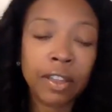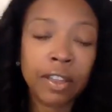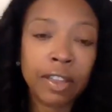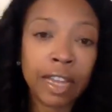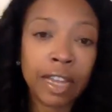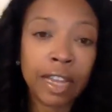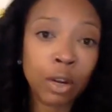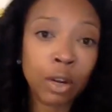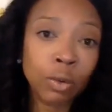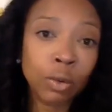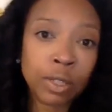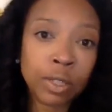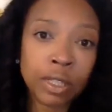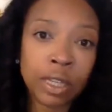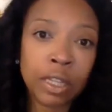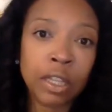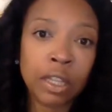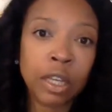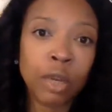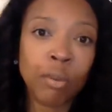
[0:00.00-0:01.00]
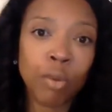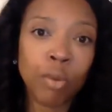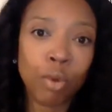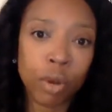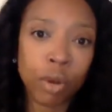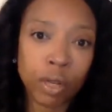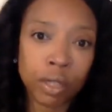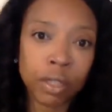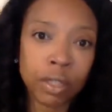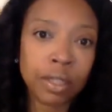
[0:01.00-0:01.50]
They don't see the
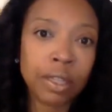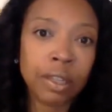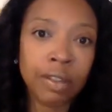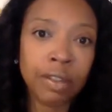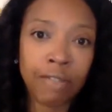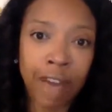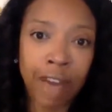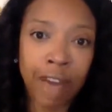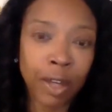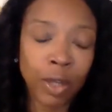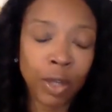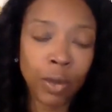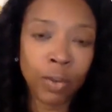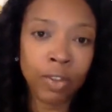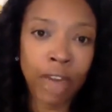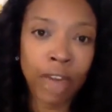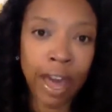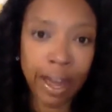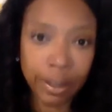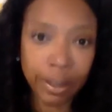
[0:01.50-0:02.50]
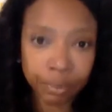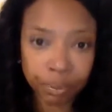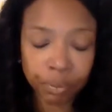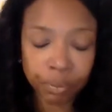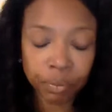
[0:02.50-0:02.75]
importance and the value of that.